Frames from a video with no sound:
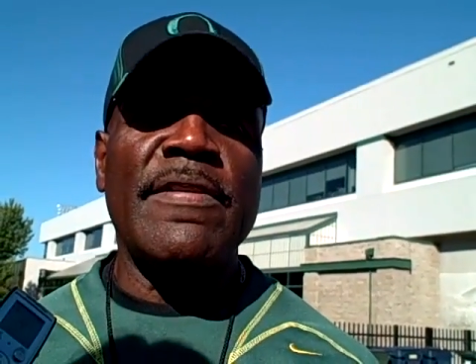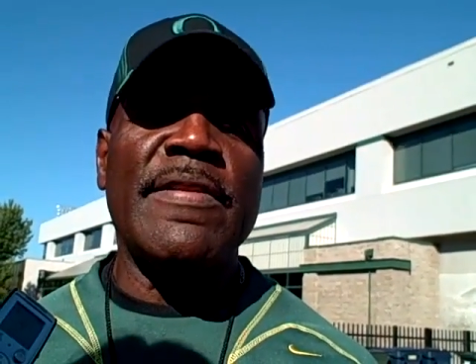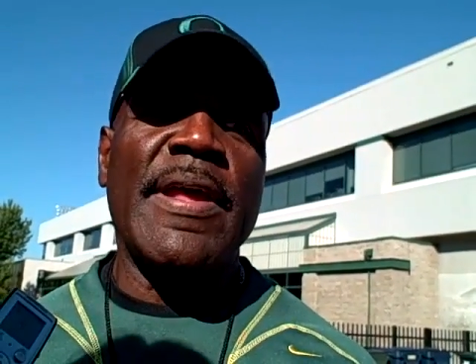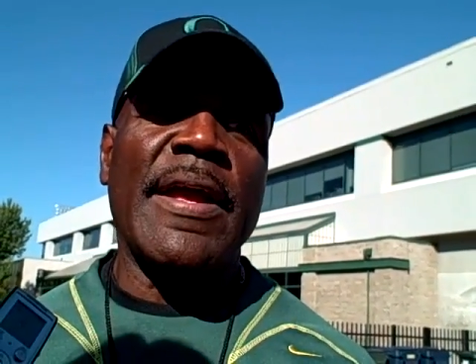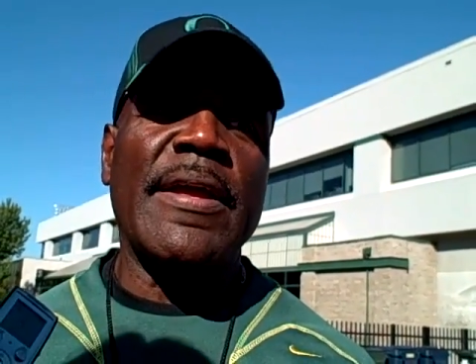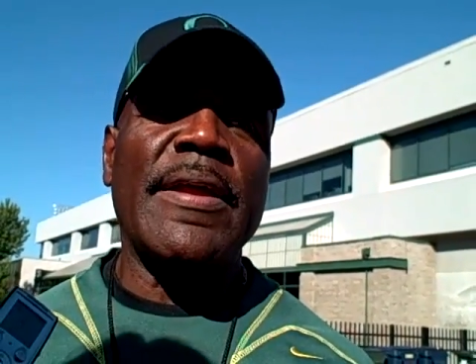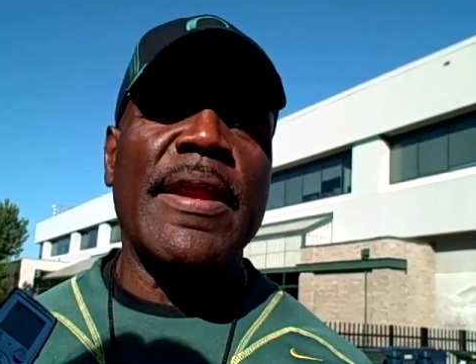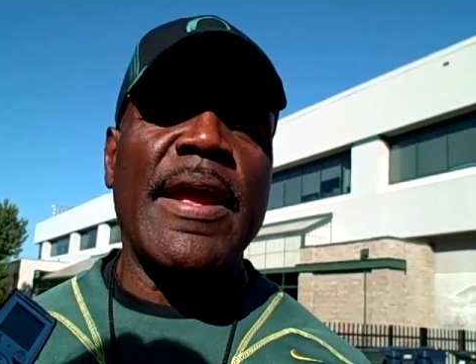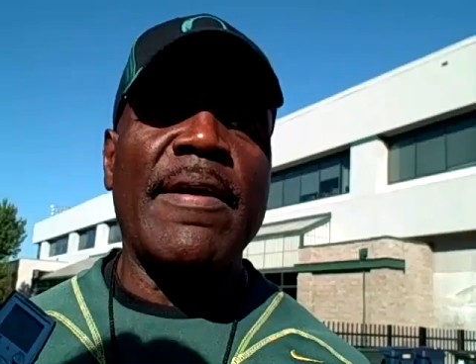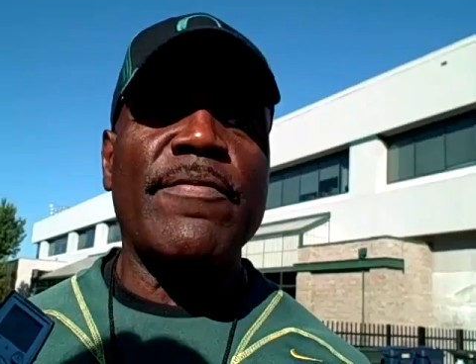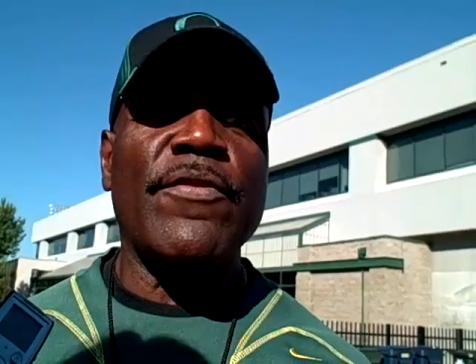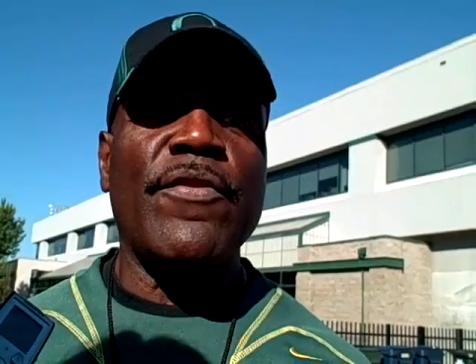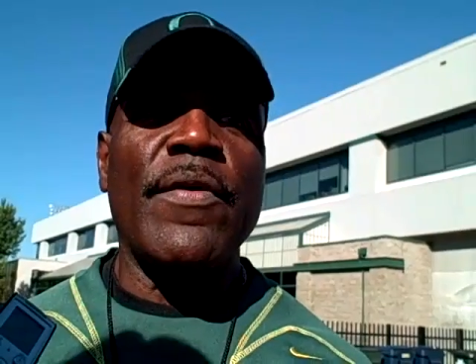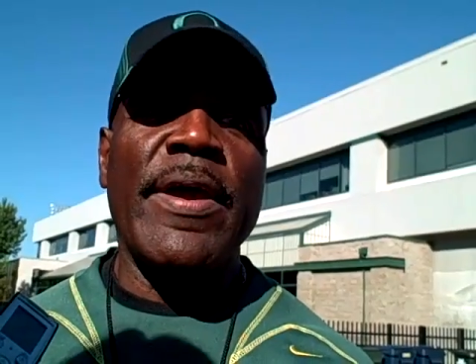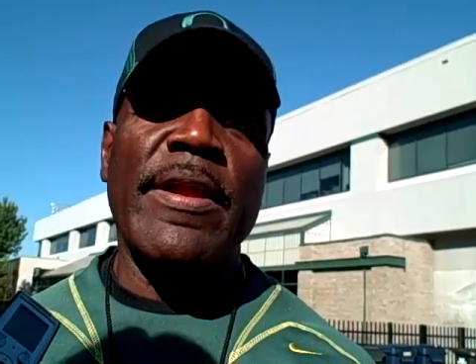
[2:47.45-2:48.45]
and he's not going to
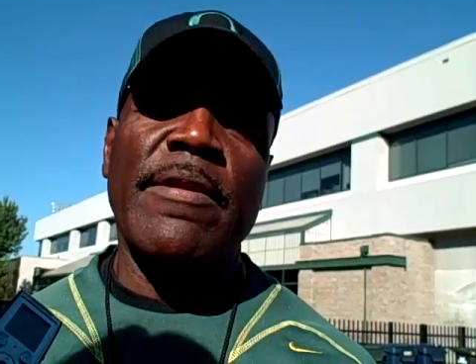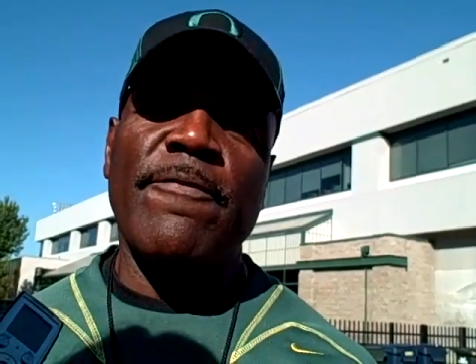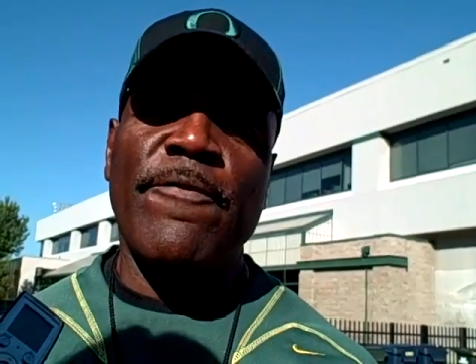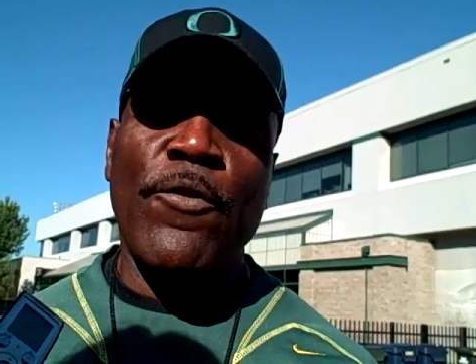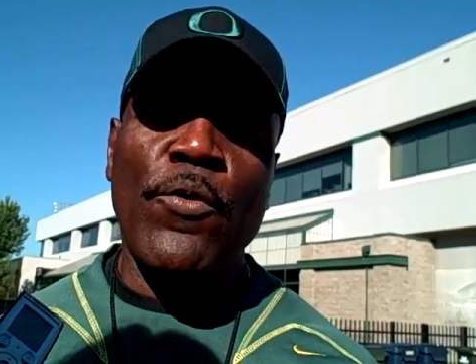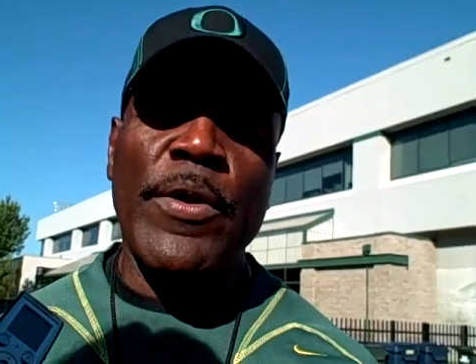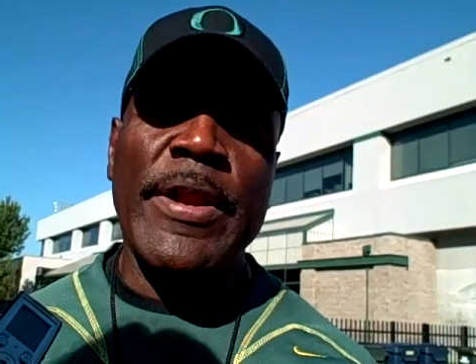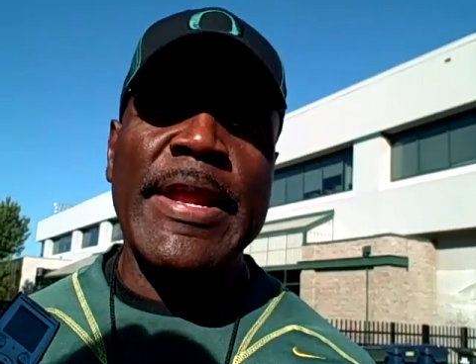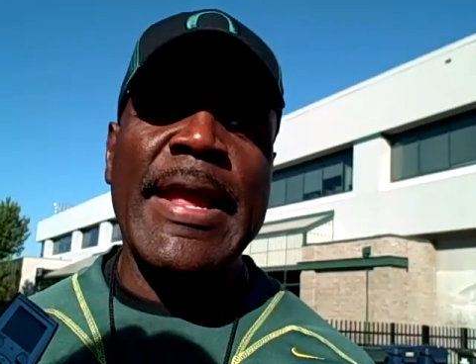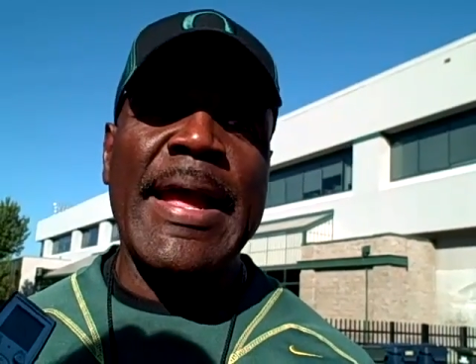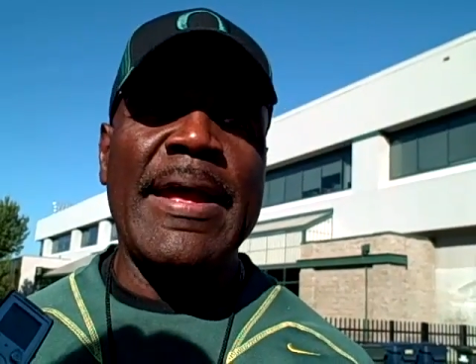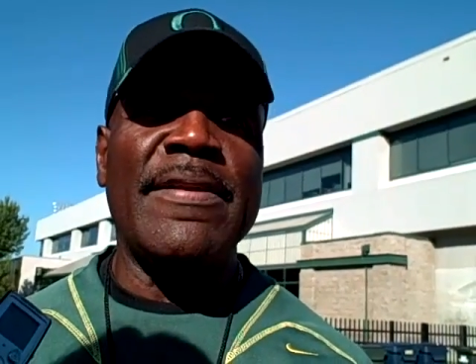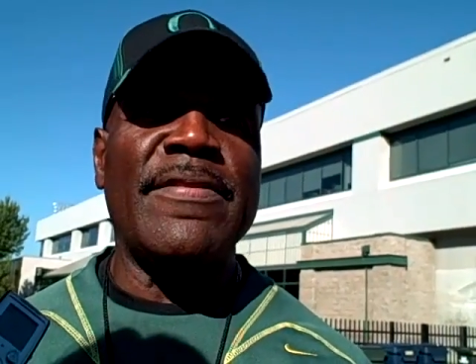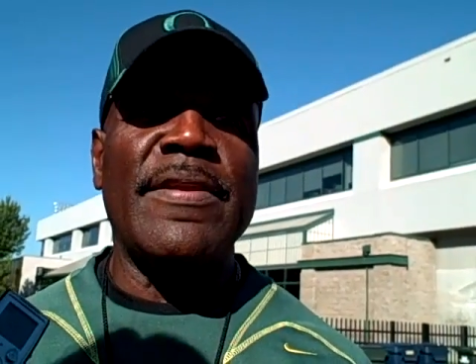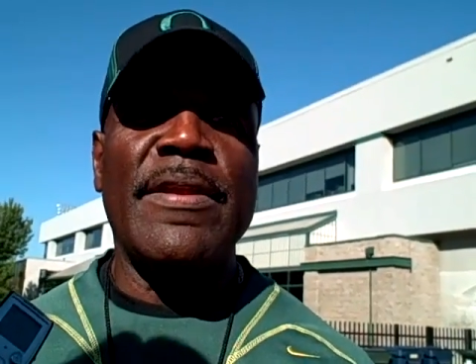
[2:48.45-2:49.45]
have to try and
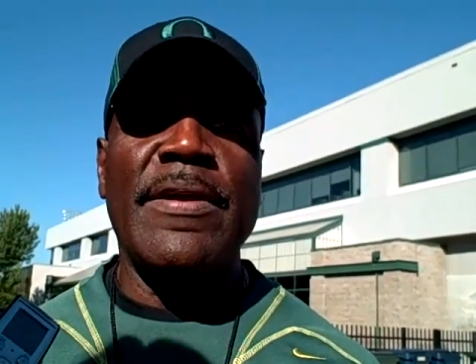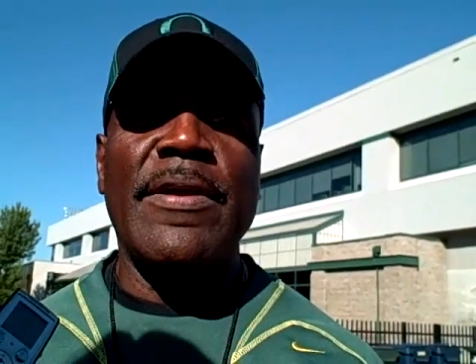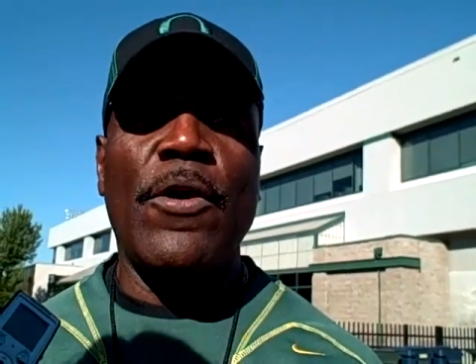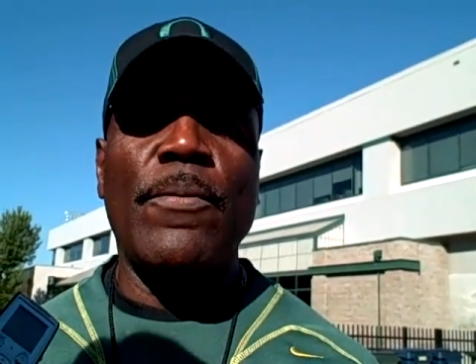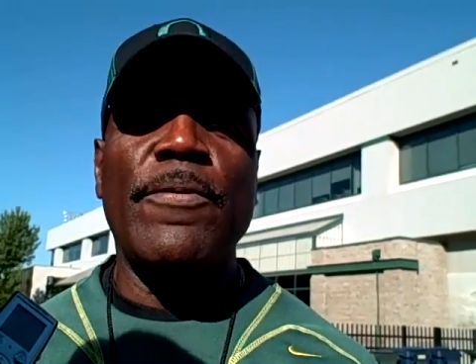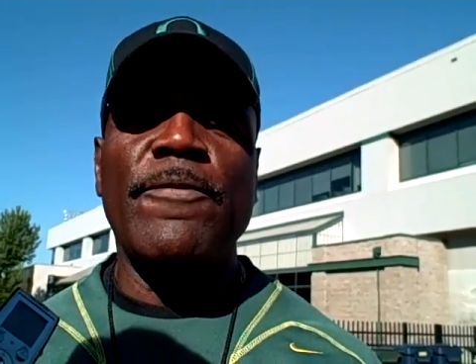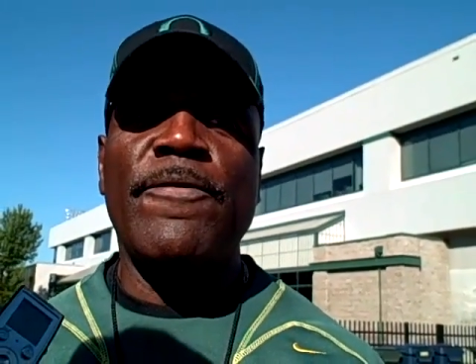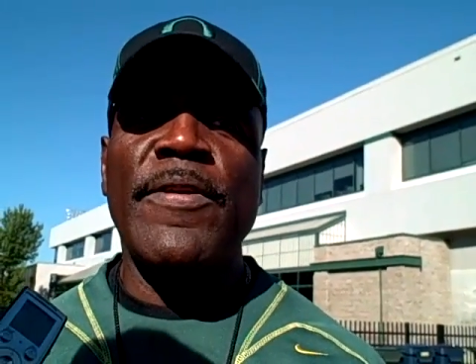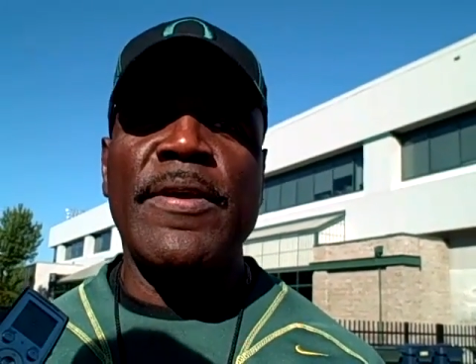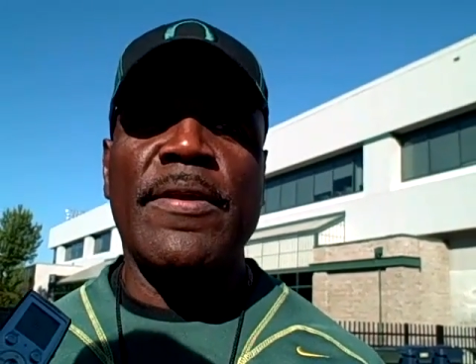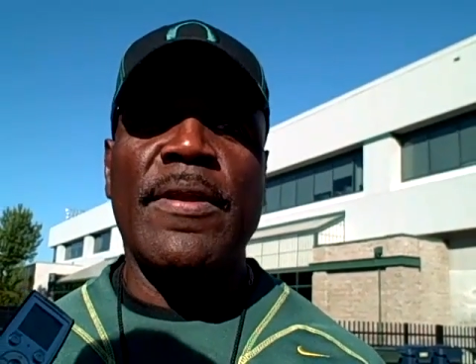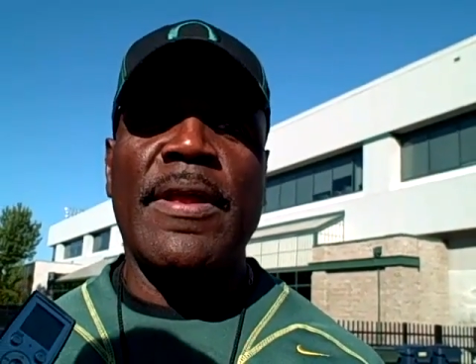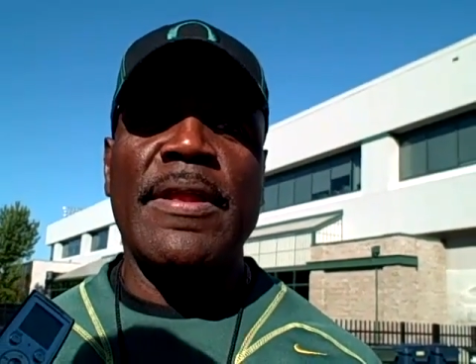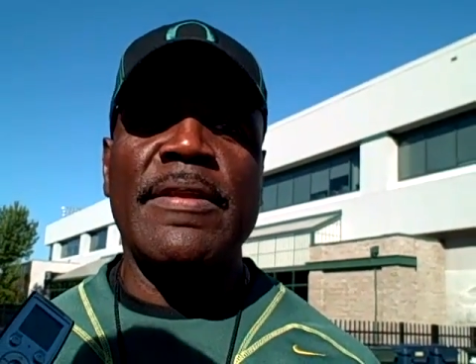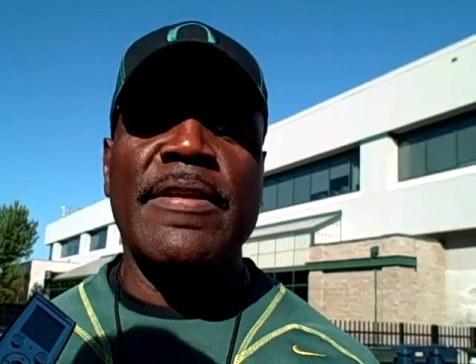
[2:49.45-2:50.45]
avoid guys in the open
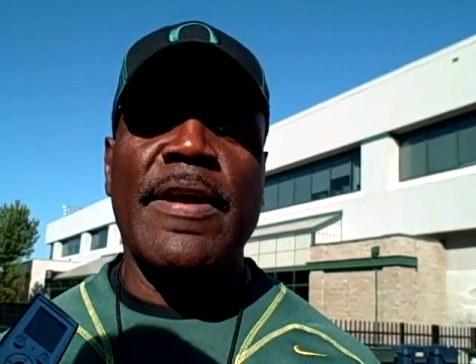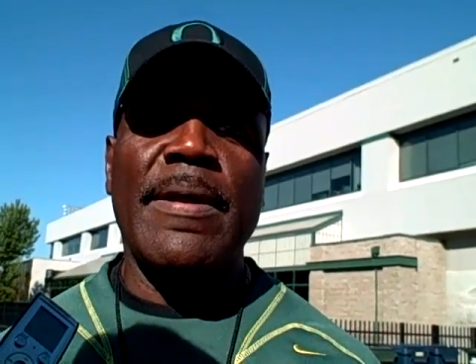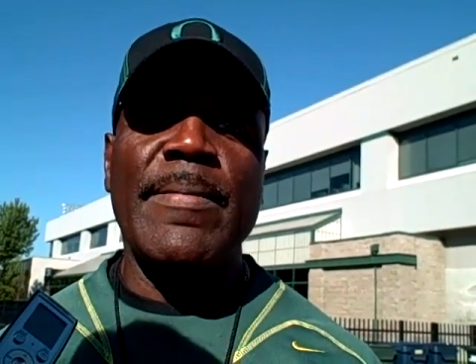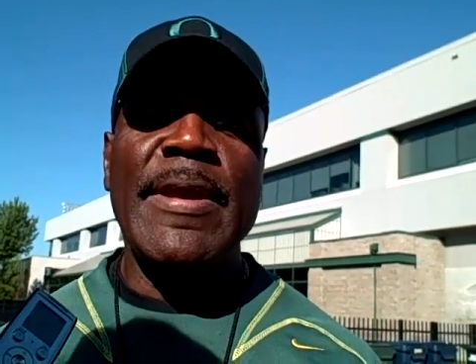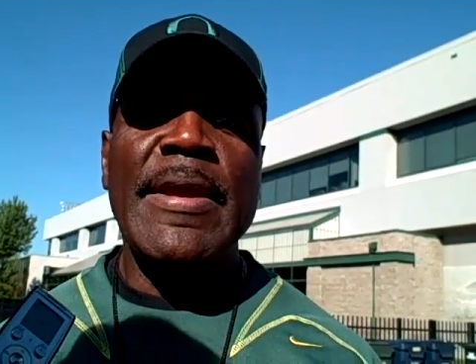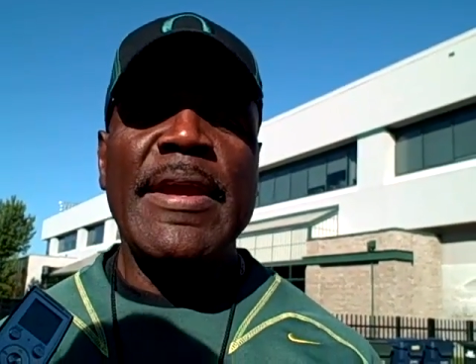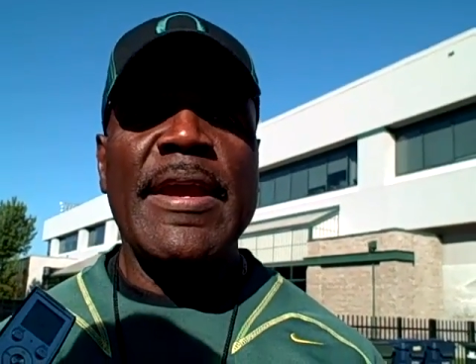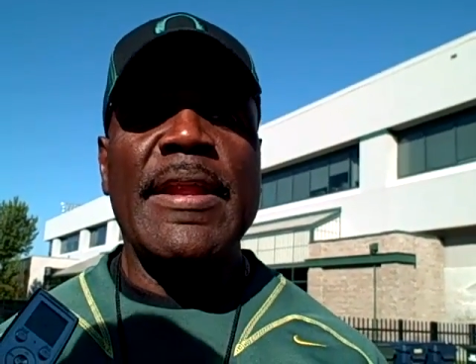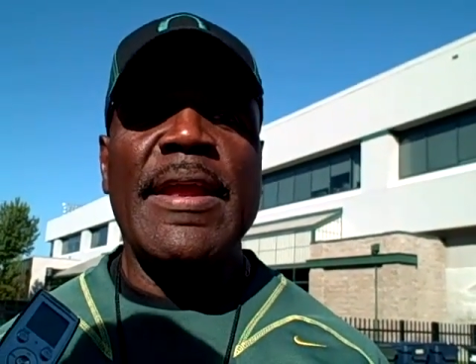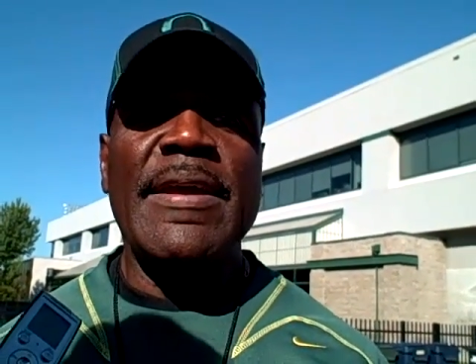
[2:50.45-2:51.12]
field all the time.